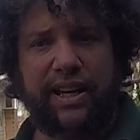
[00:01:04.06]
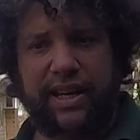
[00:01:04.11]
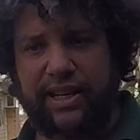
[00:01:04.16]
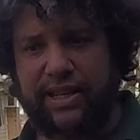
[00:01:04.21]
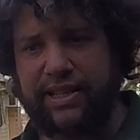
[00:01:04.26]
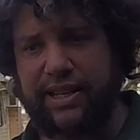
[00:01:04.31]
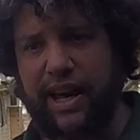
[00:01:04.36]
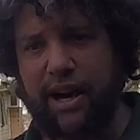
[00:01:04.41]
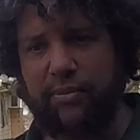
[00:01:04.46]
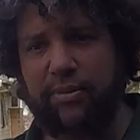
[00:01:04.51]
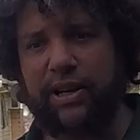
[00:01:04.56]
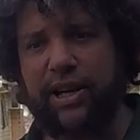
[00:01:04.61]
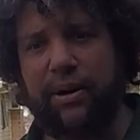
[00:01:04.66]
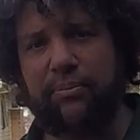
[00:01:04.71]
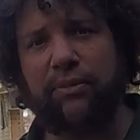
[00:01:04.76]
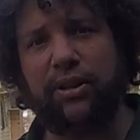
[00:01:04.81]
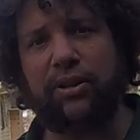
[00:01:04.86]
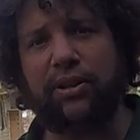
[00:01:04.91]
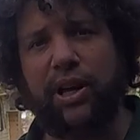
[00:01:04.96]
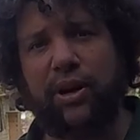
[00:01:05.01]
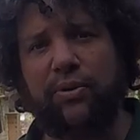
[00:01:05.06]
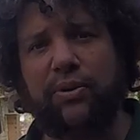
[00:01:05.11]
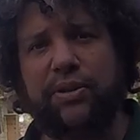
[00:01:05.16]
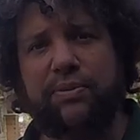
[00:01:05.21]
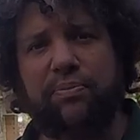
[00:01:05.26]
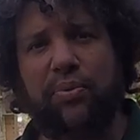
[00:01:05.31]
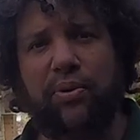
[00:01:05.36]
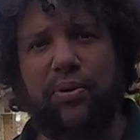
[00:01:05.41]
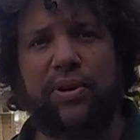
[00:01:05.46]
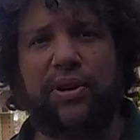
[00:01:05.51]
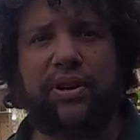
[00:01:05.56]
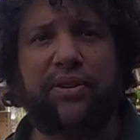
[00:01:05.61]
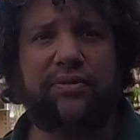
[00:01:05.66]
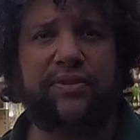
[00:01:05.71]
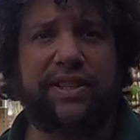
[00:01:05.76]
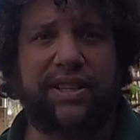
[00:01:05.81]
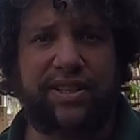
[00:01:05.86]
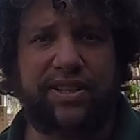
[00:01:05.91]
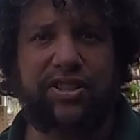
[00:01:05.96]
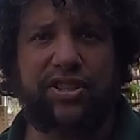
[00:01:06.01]
is now become the lowest point
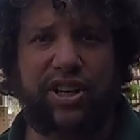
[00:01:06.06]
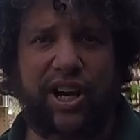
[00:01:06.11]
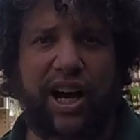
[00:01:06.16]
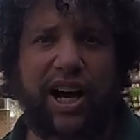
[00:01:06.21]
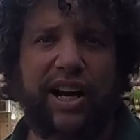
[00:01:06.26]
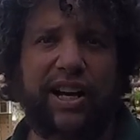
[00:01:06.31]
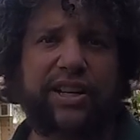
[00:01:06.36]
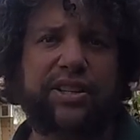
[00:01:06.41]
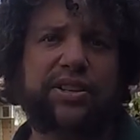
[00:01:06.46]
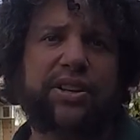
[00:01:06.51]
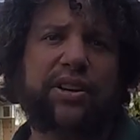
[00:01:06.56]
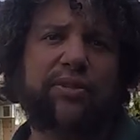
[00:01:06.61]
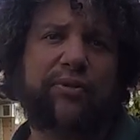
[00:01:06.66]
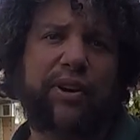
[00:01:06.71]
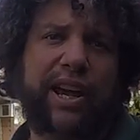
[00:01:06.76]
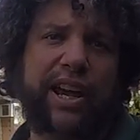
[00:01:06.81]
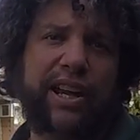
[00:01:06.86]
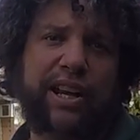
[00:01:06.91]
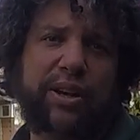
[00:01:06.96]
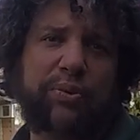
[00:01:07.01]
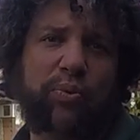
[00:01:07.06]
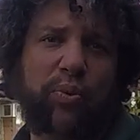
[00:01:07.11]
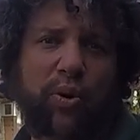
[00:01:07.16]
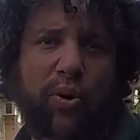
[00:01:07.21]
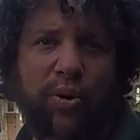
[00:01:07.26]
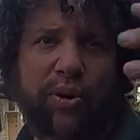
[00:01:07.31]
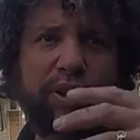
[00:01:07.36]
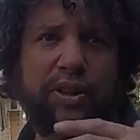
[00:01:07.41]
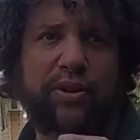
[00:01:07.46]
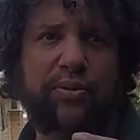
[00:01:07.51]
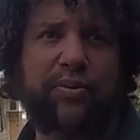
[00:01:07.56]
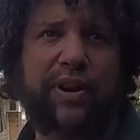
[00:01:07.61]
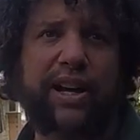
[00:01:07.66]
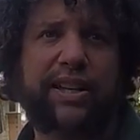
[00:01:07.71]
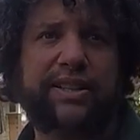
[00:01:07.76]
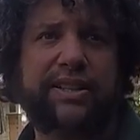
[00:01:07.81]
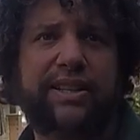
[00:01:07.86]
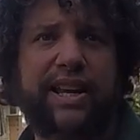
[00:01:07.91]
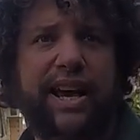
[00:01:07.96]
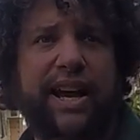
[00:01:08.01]
of discharge for any water that
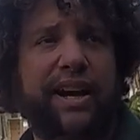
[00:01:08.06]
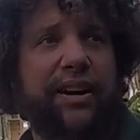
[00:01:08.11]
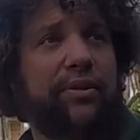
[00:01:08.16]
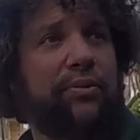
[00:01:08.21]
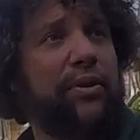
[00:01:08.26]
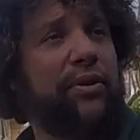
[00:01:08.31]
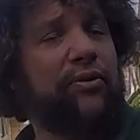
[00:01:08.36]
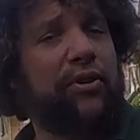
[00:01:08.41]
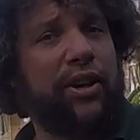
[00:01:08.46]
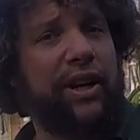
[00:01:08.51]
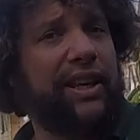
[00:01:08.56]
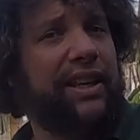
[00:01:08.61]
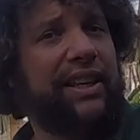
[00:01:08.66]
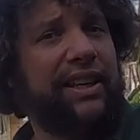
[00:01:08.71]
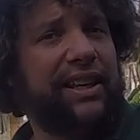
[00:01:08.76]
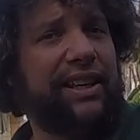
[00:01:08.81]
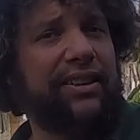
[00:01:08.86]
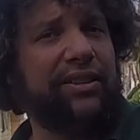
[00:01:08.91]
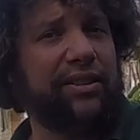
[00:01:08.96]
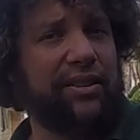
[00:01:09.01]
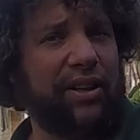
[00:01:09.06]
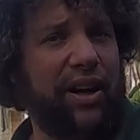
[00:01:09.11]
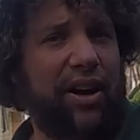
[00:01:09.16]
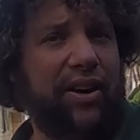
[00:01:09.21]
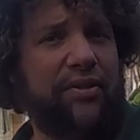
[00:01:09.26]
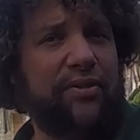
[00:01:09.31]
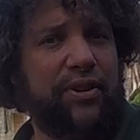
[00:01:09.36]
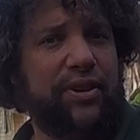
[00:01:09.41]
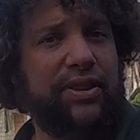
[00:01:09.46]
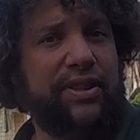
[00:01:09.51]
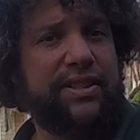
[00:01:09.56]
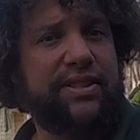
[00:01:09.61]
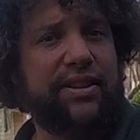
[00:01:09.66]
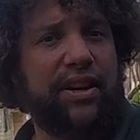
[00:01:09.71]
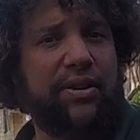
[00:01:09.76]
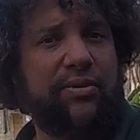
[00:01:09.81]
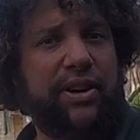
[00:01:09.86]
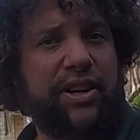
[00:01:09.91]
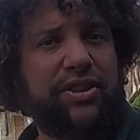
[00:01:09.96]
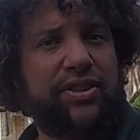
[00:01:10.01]
runs down. We've got a hill over in this
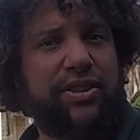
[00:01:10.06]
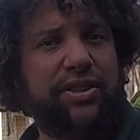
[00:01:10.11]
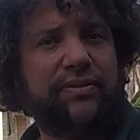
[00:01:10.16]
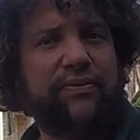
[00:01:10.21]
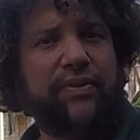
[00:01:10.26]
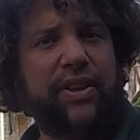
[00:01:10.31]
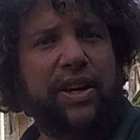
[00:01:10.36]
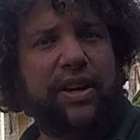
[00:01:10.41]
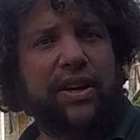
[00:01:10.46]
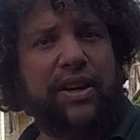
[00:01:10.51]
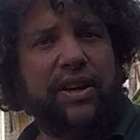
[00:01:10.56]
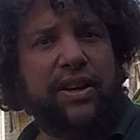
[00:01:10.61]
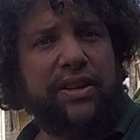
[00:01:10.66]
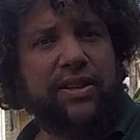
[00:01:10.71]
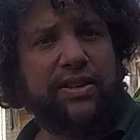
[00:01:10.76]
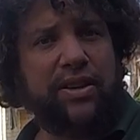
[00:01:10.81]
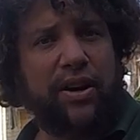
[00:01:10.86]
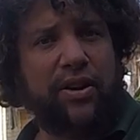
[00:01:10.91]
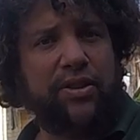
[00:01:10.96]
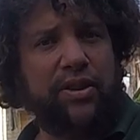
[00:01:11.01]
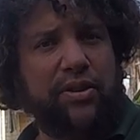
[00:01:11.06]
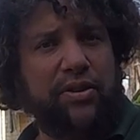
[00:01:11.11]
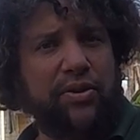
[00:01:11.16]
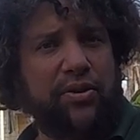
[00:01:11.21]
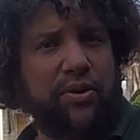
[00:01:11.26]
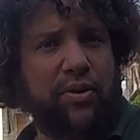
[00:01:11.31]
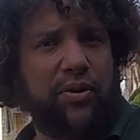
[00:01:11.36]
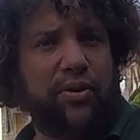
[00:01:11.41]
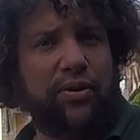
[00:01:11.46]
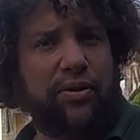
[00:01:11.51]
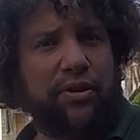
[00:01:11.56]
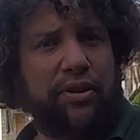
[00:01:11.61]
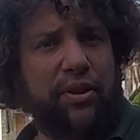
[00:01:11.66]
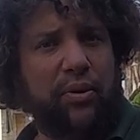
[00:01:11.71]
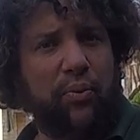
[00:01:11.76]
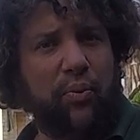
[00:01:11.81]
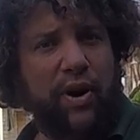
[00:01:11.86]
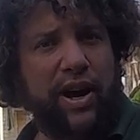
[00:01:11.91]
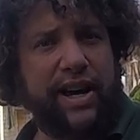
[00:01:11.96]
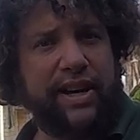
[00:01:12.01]
direction, so the
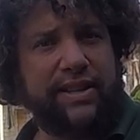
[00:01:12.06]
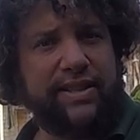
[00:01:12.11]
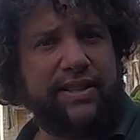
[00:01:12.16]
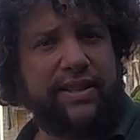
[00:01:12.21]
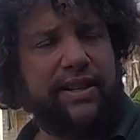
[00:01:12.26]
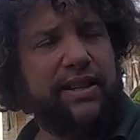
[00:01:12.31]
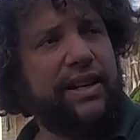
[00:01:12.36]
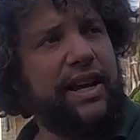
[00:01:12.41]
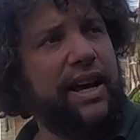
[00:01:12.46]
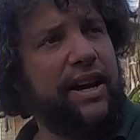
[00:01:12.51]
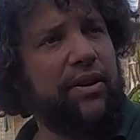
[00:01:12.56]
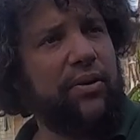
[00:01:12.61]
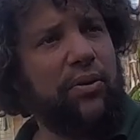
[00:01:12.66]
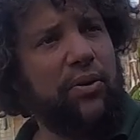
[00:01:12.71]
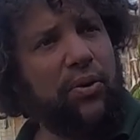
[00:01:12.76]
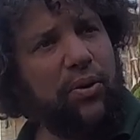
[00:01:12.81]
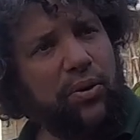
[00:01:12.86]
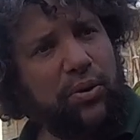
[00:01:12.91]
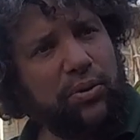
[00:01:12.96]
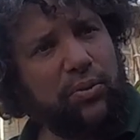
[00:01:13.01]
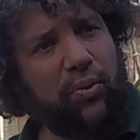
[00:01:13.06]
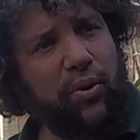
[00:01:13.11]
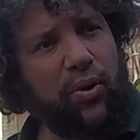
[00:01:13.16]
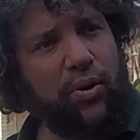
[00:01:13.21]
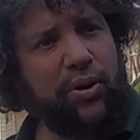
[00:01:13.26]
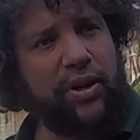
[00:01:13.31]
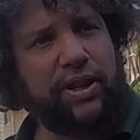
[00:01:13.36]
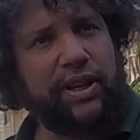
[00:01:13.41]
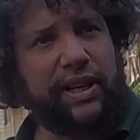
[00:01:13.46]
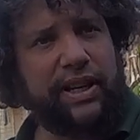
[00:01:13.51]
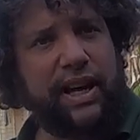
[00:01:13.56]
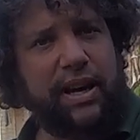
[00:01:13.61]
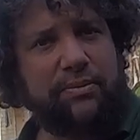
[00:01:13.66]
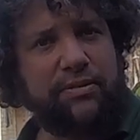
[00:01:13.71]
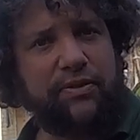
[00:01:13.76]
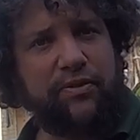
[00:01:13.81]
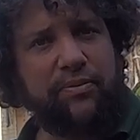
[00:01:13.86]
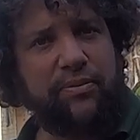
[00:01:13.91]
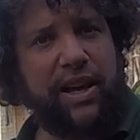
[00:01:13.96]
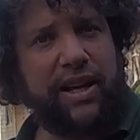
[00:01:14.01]
northwest. Now all water that
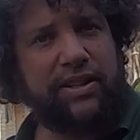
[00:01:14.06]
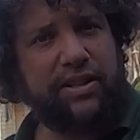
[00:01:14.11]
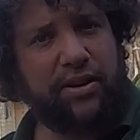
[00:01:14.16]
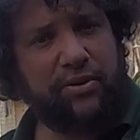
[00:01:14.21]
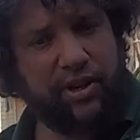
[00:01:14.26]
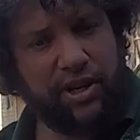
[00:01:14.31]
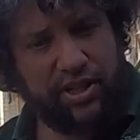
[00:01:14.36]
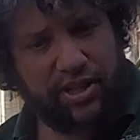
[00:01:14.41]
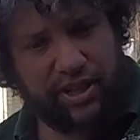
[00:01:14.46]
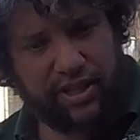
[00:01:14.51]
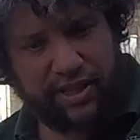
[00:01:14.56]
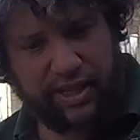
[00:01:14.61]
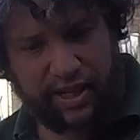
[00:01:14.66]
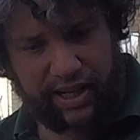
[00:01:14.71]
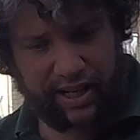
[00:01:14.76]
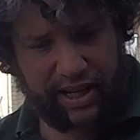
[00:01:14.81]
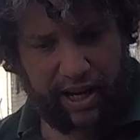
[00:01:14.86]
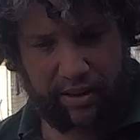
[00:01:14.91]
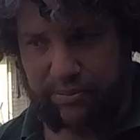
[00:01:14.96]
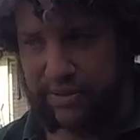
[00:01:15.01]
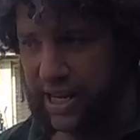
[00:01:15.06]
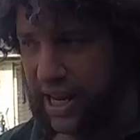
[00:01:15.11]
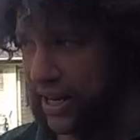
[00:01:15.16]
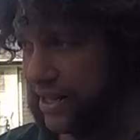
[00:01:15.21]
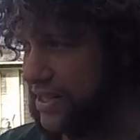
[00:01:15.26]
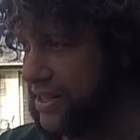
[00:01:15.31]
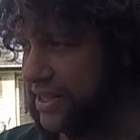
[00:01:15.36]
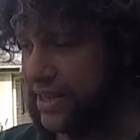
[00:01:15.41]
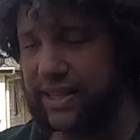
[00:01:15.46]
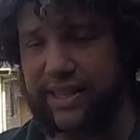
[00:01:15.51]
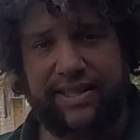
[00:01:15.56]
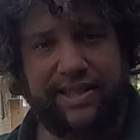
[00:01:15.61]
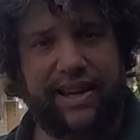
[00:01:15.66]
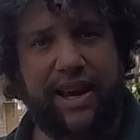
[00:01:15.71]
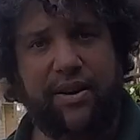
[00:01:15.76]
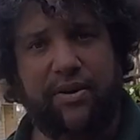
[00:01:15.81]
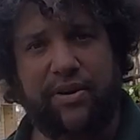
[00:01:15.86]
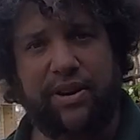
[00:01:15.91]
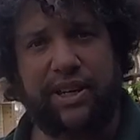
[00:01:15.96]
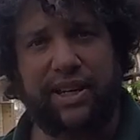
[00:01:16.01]
comes from that direction is going to come down to this
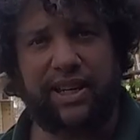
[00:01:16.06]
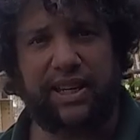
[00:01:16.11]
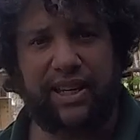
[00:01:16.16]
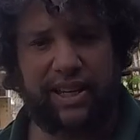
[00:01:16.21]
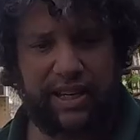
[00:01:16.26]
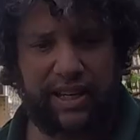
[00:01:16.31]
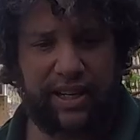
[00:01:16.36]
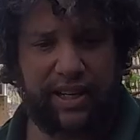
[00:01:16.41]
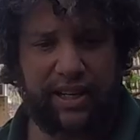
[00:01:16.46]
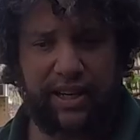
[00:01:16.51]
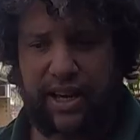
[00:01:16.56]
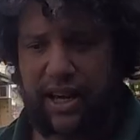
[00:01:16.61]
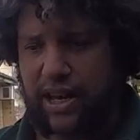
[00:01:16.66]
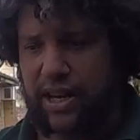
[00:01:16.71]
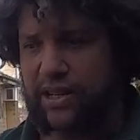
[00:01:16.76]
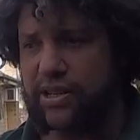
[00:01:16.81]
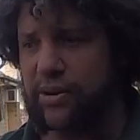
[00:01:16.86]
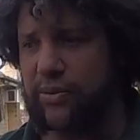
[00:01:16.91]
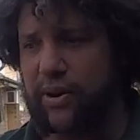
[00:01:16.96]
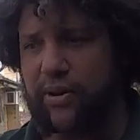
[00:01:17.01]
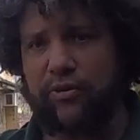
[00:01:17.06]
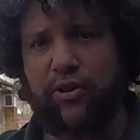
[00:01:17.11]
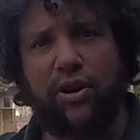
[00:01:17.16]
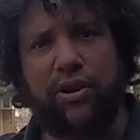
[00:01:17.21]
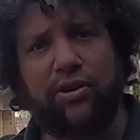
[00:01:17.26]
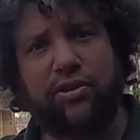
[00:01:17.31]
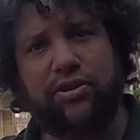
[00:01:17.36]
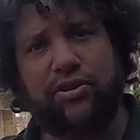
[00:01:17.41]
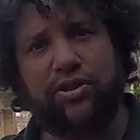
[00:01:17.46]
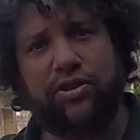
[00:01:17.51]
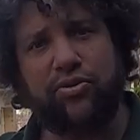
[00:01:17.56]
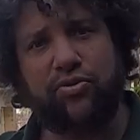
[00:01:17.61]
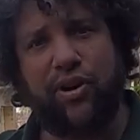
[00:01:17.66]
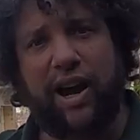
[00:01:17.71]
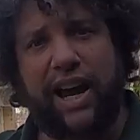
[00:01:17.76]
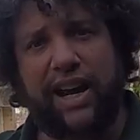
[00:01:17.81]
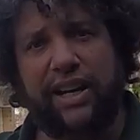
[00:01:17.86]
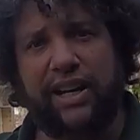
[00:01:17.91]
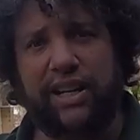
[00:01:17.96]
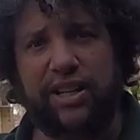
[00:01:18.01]
area here. So we've got
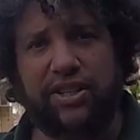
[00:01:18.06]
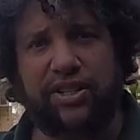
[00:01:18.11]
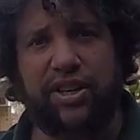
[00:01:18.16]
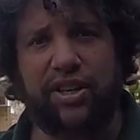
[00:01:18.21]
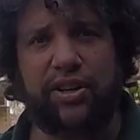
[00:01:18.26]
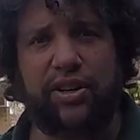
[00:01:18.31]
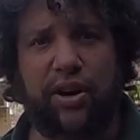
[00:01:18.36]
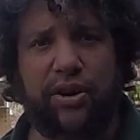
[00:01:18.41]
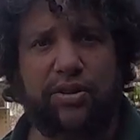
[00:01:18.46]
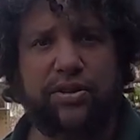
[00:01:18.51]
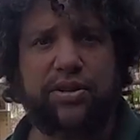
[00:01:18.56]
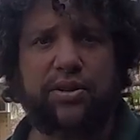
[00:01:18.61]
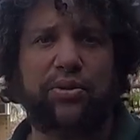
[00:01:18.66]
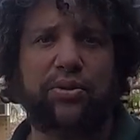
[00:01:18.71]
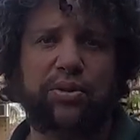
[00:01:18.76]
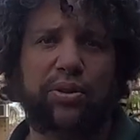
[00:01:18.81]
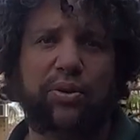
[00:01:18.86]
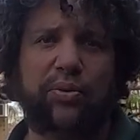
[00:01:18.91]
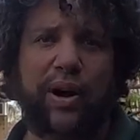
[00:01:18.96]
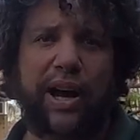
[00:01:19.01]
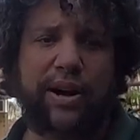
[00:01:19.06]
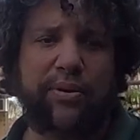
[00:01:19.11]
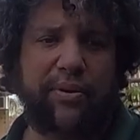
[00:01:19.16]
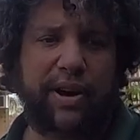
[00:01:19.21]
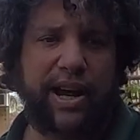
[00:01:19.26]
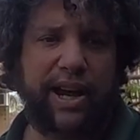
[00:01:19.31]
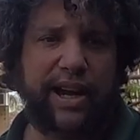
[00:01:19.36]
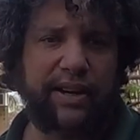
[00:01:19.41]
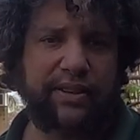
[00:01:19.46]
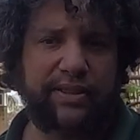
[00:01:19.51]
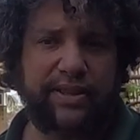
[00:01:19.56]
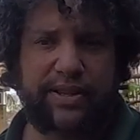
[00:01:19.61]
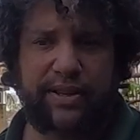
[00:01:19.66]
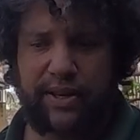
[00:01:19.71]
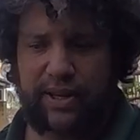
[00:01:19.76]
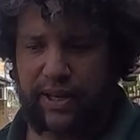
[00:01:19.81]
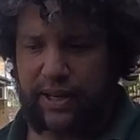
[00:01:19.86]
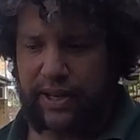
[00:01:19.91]
drainage that goes all the way around.